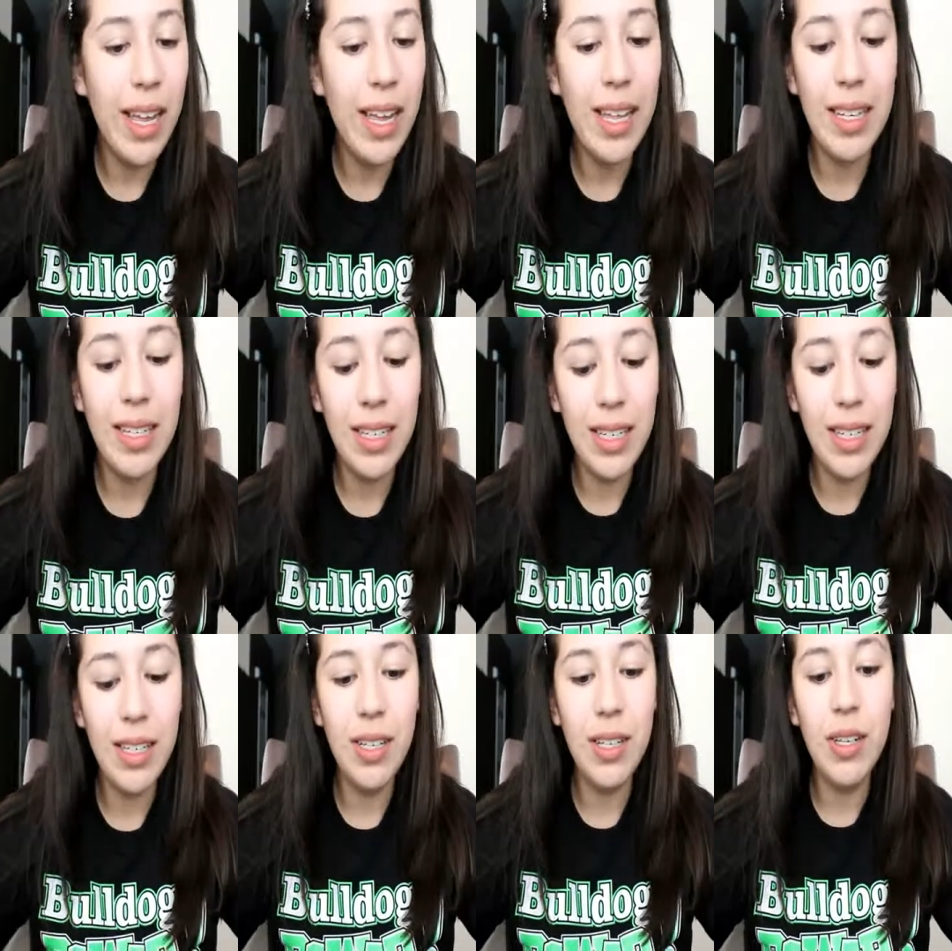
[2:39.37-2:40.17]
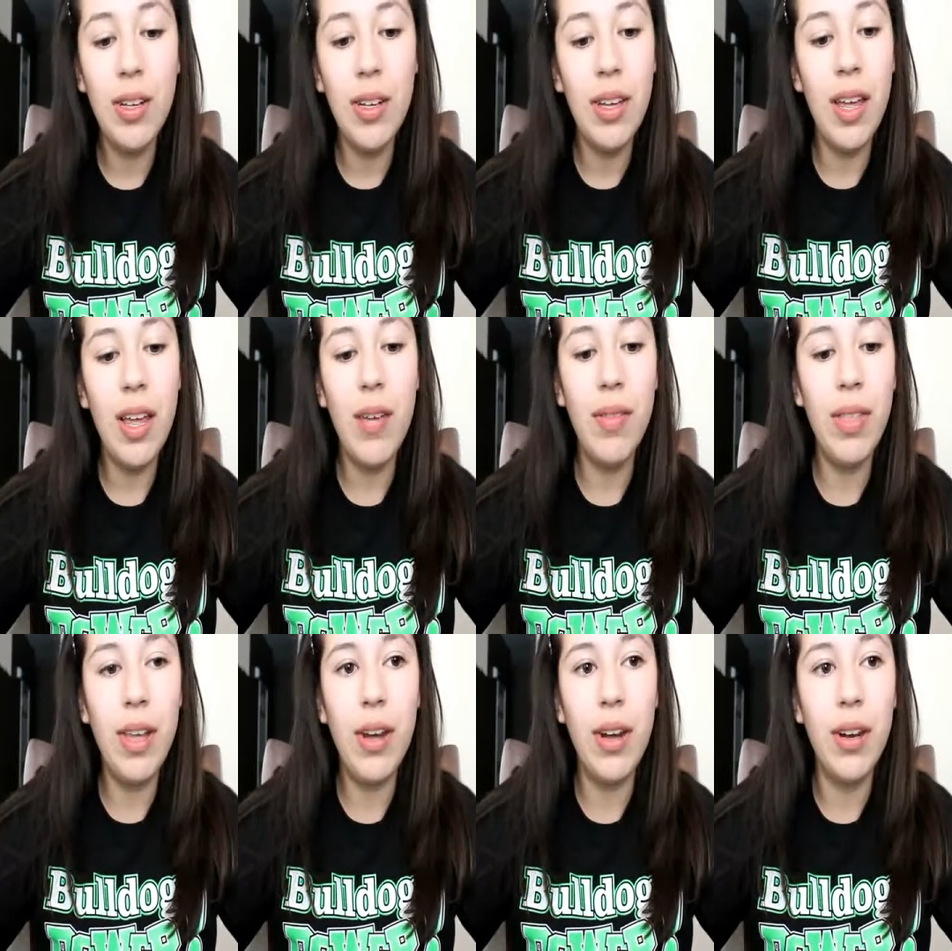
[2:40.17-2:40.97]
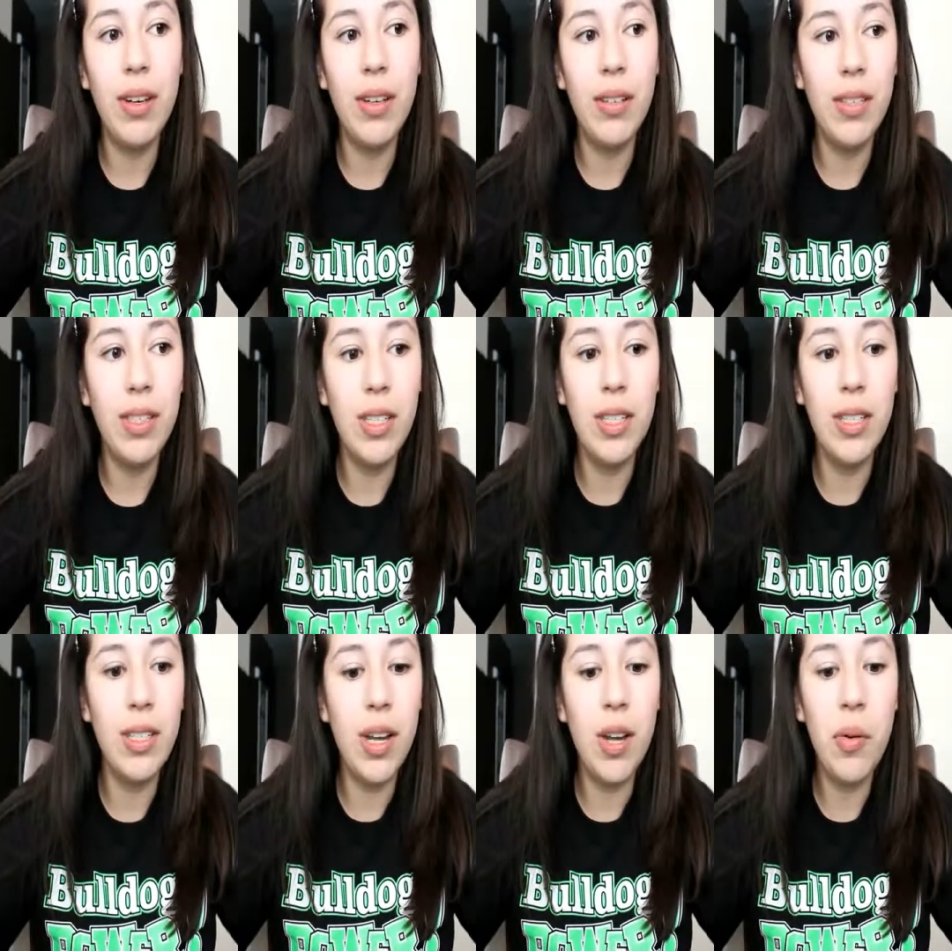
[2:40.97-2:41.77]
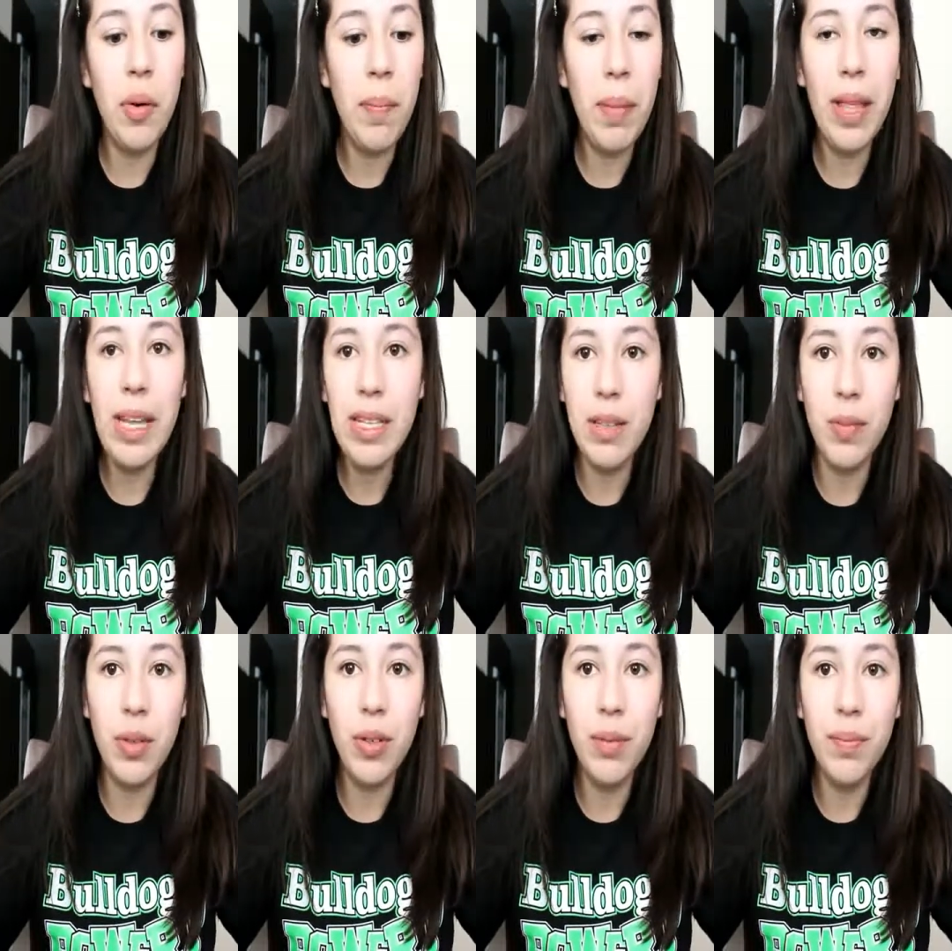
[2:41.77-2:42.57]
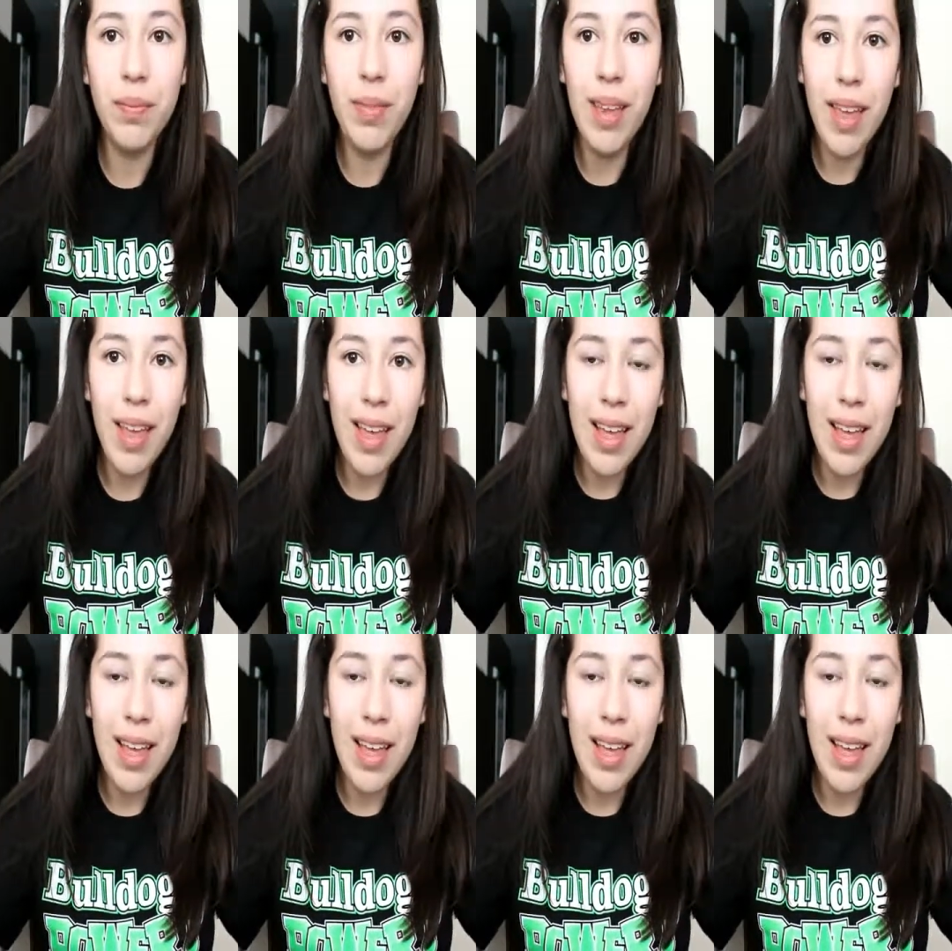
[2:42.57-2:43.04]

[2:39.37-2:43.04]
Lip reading: and if they are just unreplaceable.